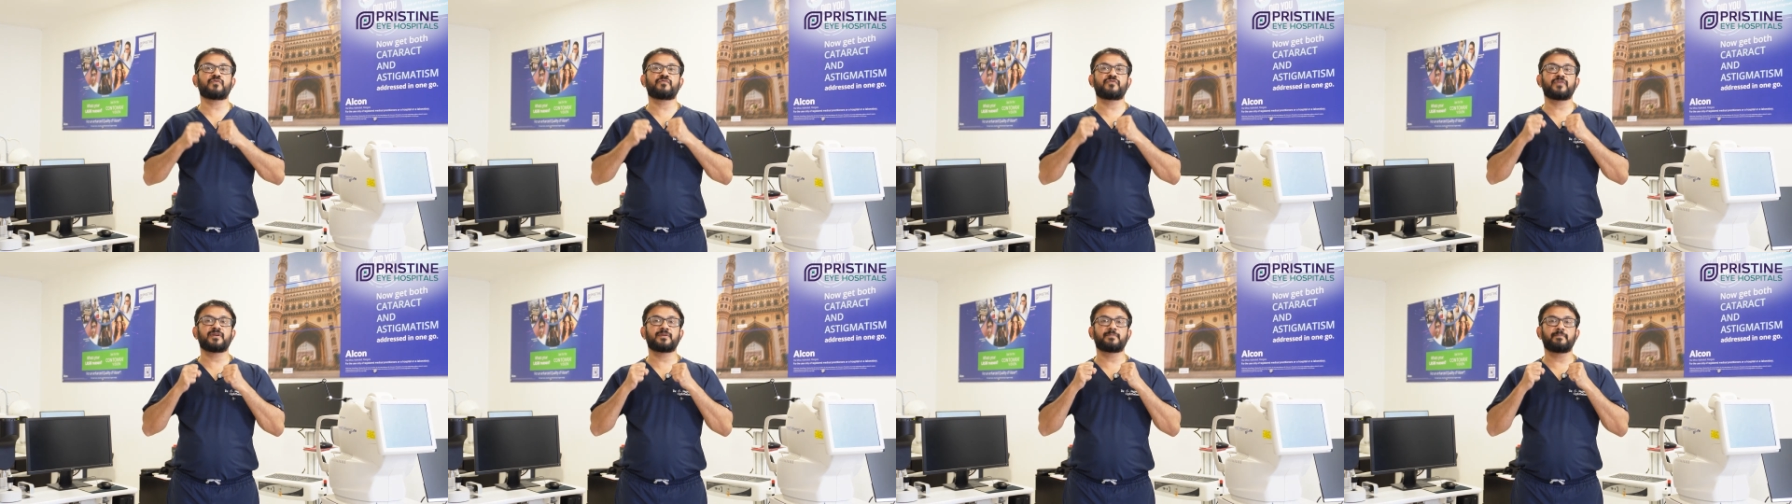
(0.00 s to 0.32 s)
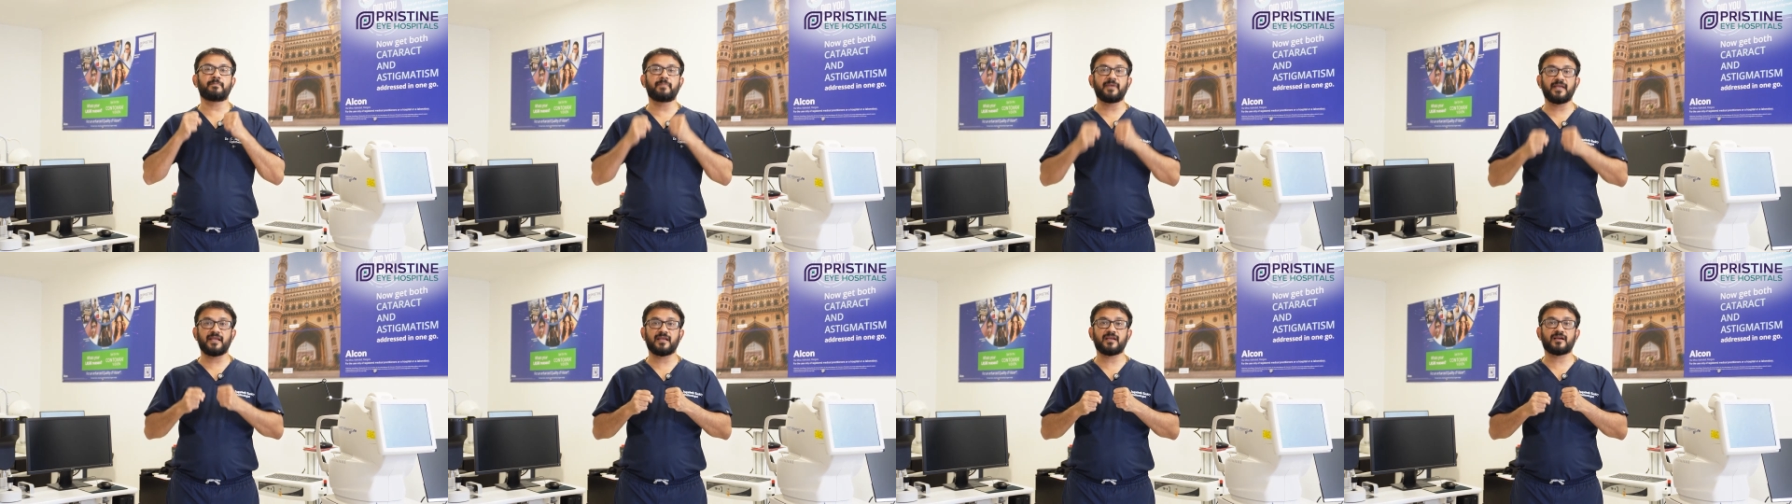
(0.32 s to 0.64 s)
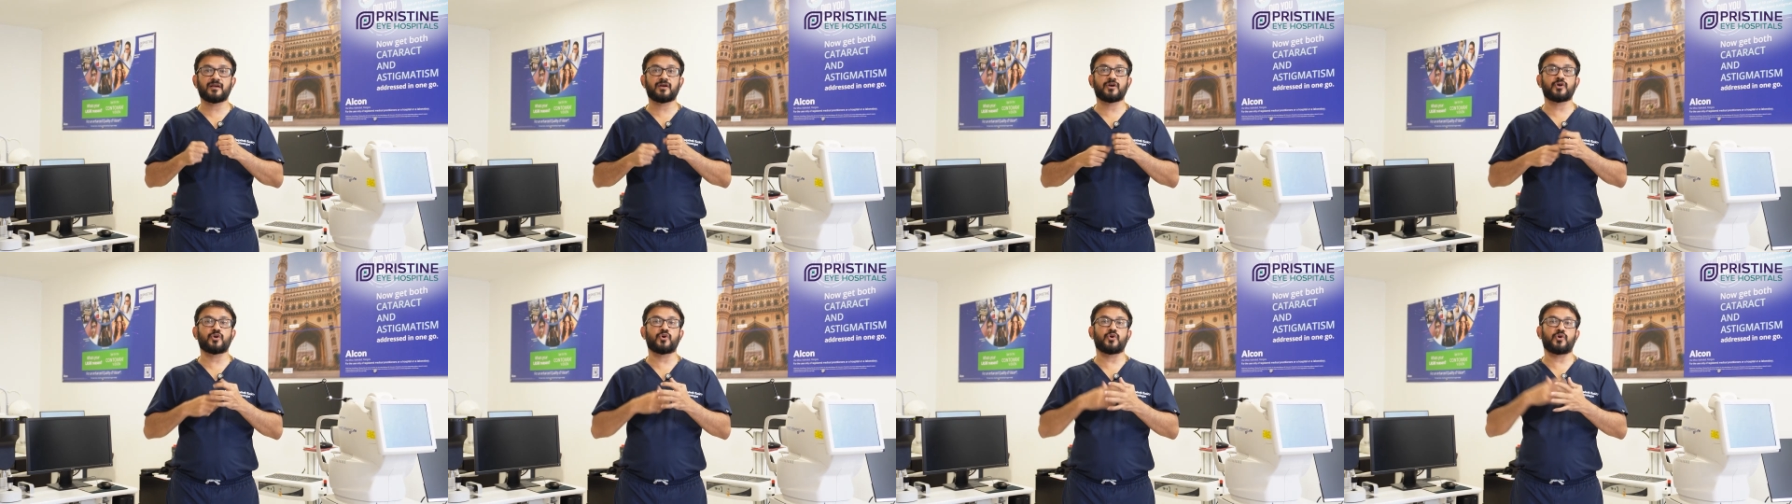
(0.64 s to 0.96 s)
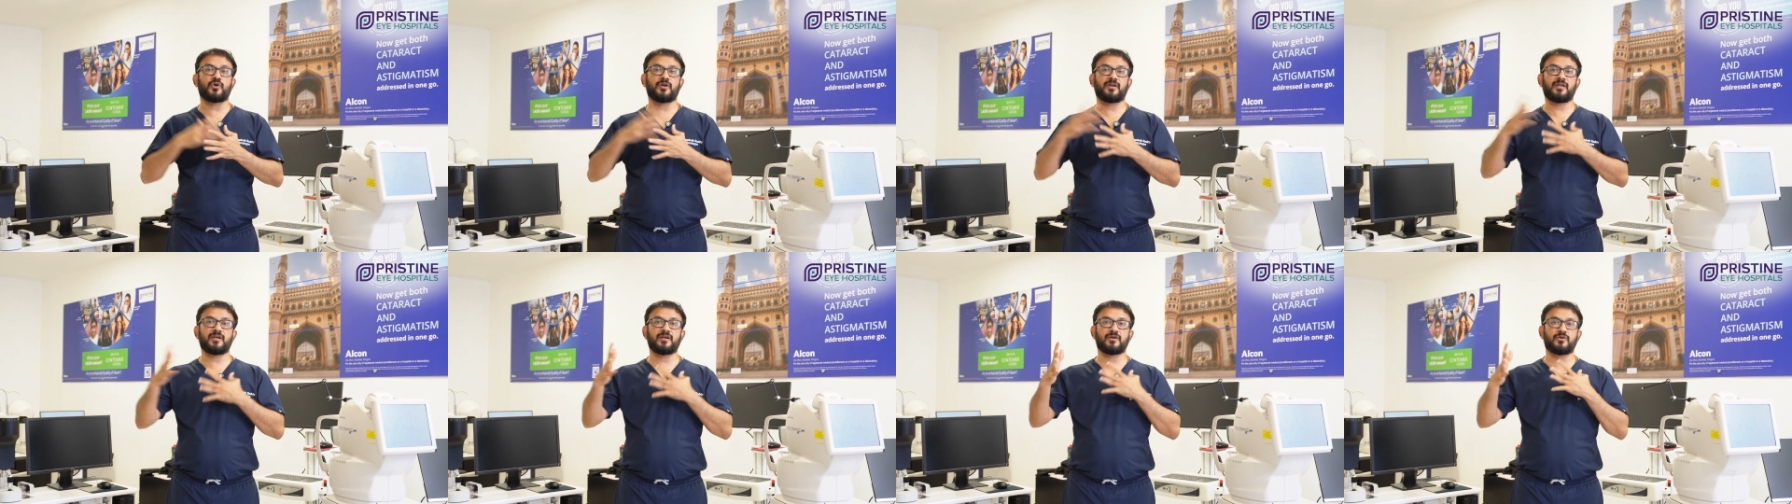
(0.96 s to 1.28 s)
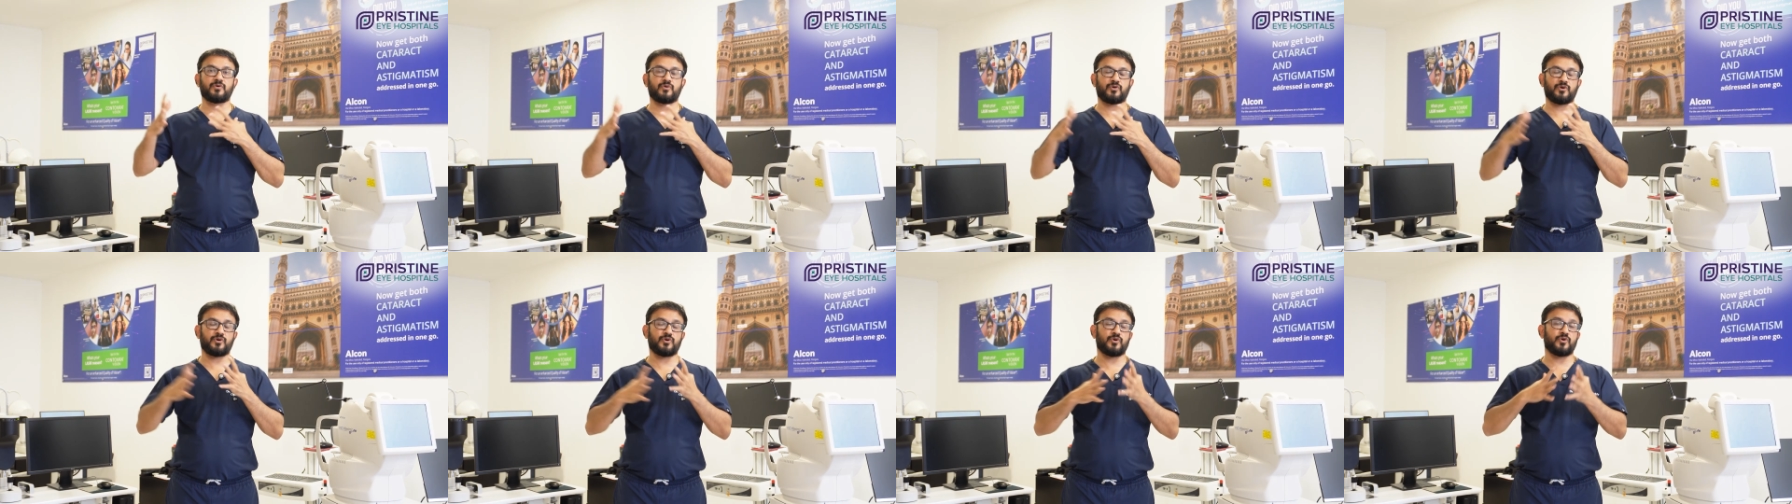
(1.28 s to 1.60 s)
of it being
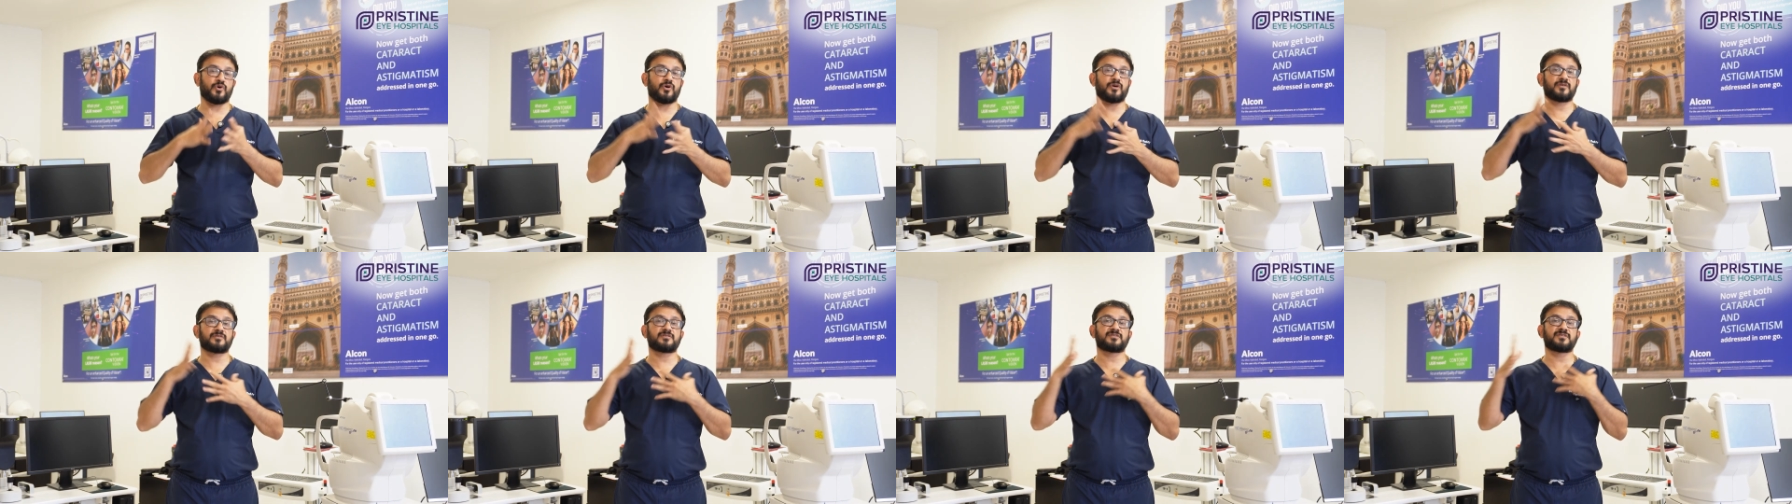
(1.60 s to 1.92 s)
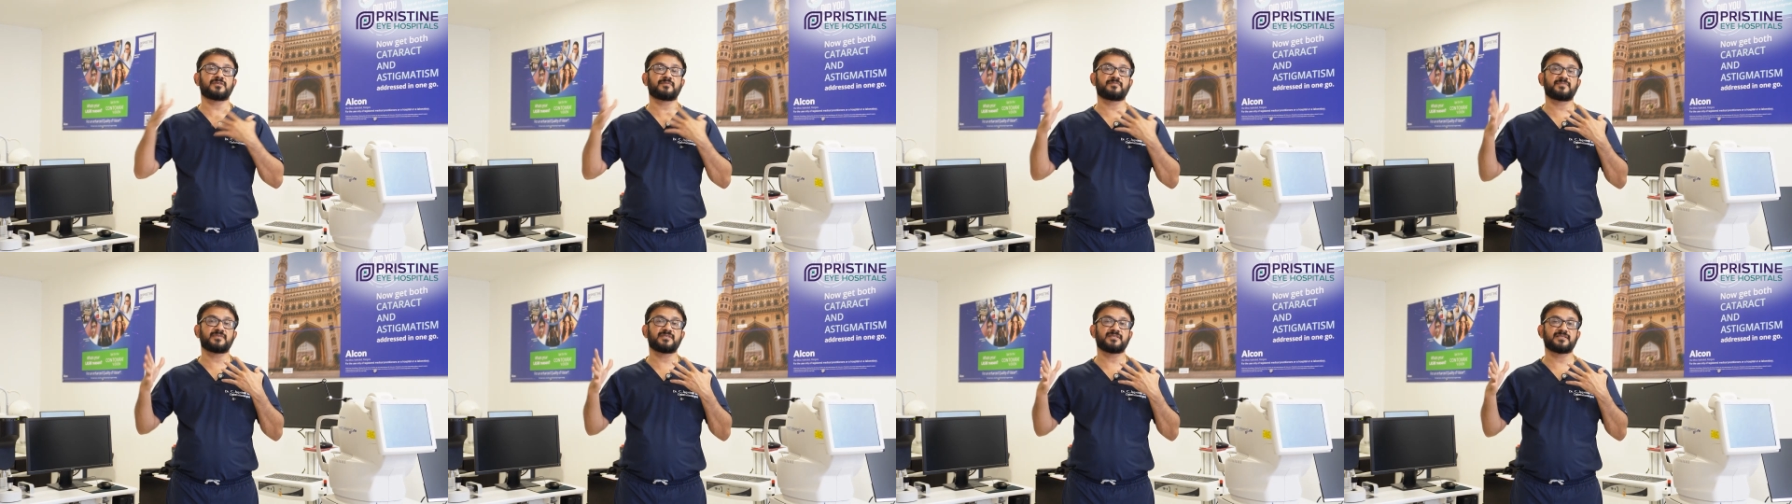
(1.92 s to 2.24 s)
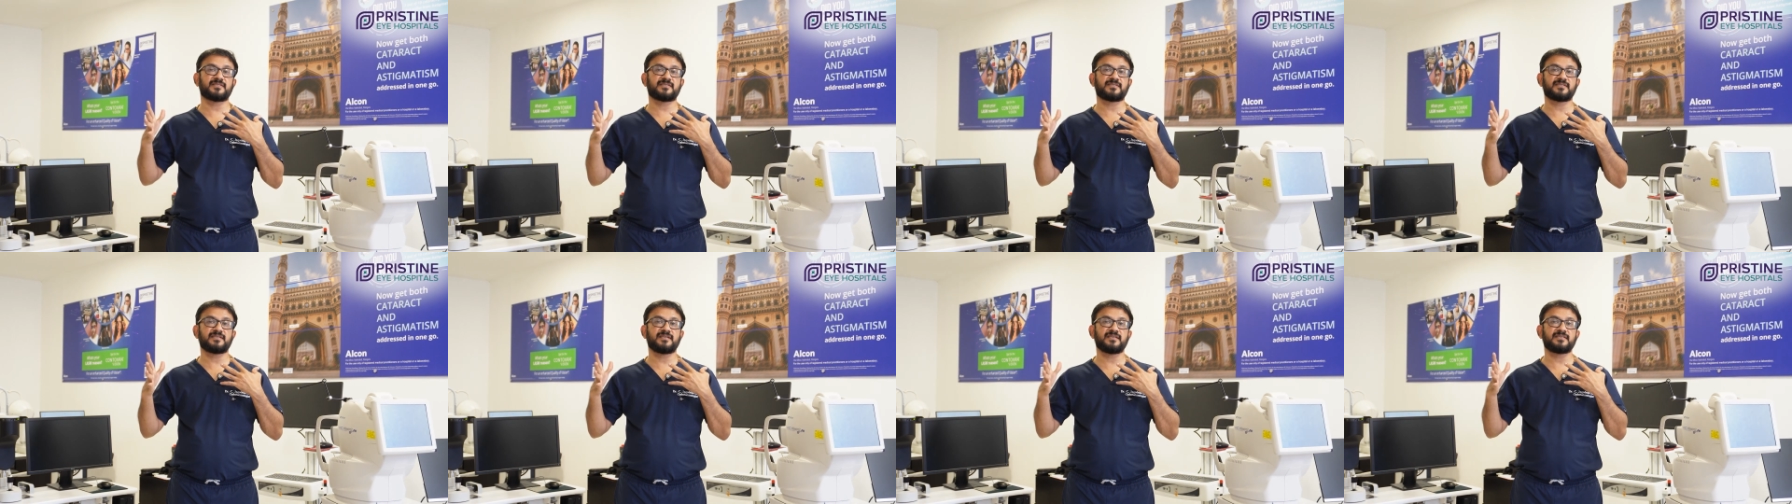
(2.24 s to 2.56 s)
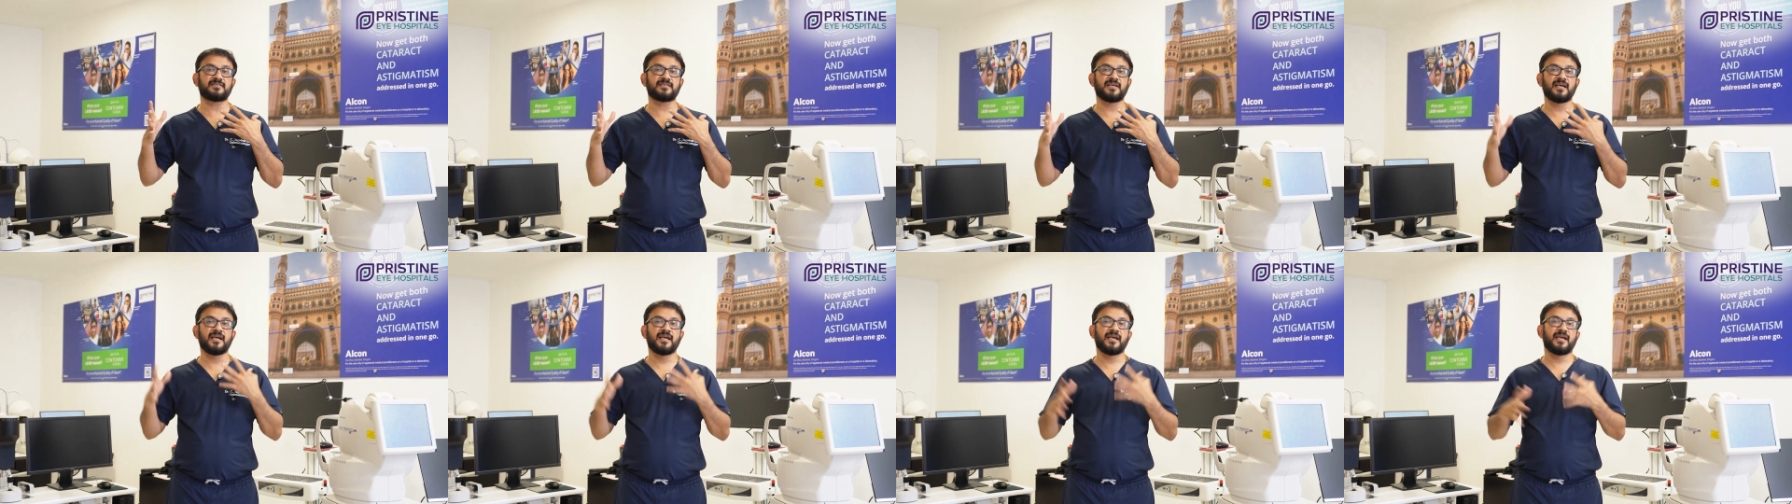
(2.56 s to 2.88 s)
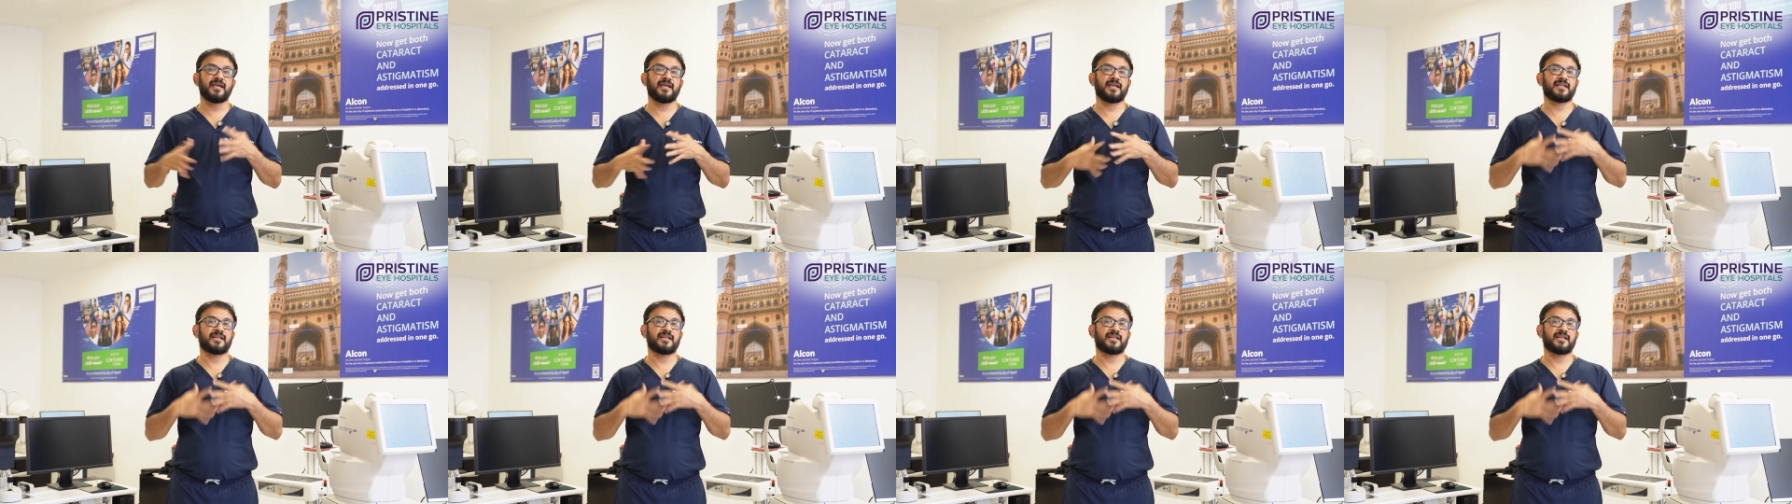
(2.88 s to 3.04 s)
chronic or long-term disease,